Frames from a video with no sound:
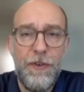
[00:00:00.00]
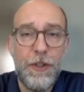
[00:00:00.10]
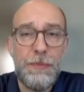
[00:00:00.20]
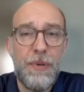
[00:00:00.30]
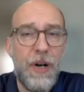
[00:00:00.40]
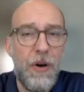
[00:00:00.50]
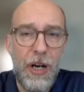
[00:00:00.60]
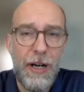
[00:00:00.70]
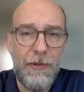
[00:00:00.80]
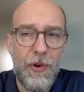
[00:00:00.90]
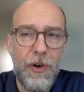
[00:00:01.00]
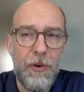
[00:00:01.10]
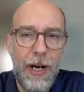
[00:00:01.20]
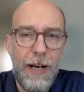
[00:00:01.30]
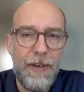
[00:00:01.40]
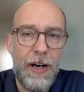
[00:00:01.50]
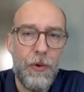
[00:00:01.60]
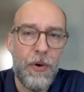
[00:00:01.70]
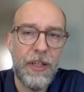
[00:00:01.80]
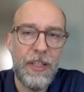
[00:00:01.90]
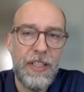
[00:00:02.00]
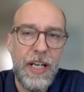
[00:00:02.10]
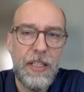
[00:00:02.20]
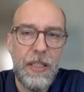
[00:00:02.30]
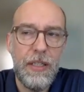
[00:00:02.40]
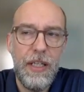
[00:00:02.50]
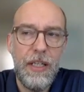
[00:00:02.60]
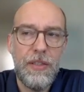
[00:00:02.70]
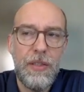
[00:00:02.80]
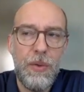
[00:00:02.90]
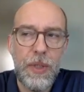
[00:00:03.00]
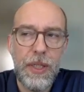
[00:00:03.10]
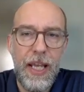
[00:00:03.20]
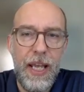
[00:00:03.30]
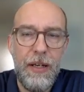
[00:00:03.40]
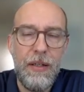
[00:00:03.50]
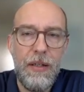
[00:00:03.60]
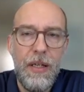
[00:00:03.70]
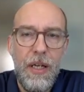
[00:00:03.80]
first priority of our organization, is to regain